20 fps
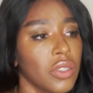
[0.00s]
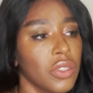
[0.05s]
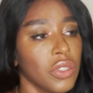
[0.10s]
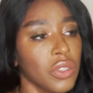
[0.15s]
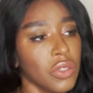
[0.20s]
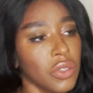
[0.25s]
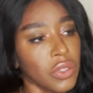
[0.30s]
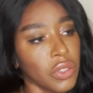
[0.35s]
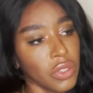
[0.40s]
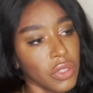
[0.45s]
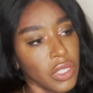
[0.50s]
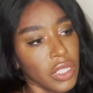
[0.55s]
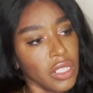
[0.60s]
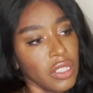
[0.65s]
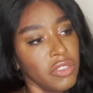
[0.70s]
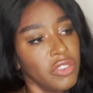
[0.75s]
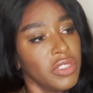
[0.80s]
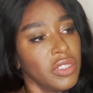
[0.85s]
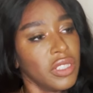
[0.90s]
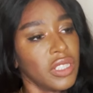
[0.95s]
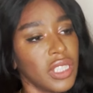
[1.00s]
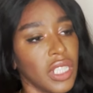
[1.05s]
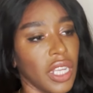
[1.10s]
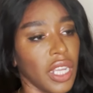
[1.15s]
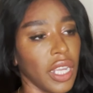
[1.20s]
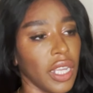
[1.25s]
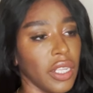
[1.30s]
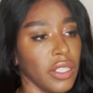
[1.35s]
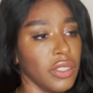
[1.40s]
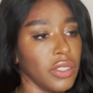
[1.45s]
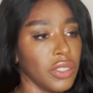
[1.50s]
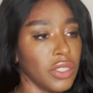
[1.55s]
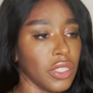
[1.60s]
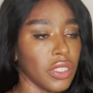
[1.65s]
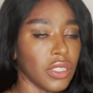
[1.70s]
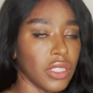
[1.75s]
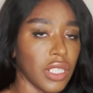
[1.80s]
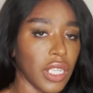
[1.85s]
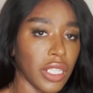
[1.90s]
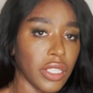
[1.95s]
you could even say,
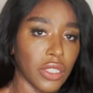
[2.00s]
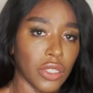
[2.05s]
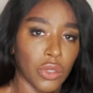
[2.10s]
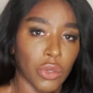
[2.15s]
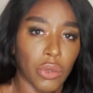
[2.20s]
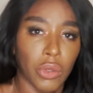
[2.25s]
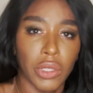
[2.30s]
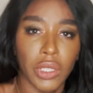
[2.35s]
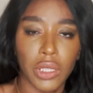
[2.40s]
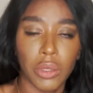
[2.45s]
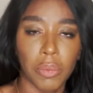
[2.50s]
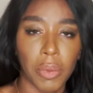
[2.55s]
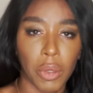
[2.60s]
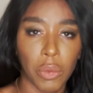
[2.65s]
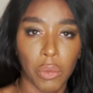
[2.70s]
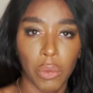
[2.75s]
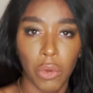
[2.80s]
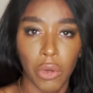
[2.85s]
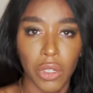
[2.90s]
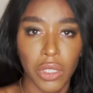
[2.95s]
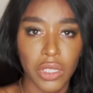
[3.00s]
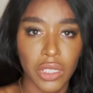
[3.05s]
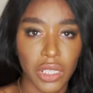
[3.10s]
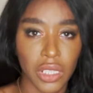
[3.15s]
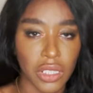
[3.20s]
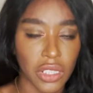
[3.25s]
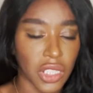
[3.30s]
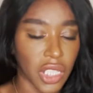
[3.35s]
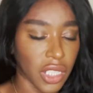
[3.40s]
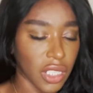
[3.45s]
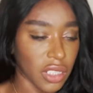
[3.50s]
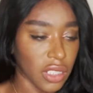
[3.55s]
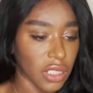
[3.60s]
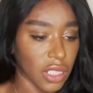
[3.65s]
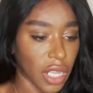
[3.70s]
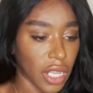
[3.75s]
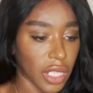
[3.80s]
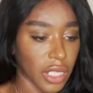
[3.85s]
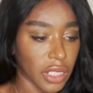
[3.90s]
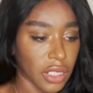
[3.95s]
just like stories about wars and
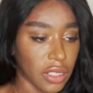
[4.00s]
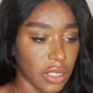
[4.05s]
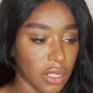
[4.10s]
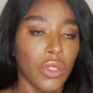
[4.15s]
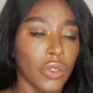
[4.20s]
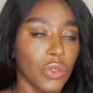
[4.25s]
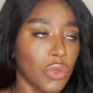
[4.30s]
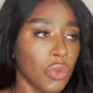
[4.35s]
genocides,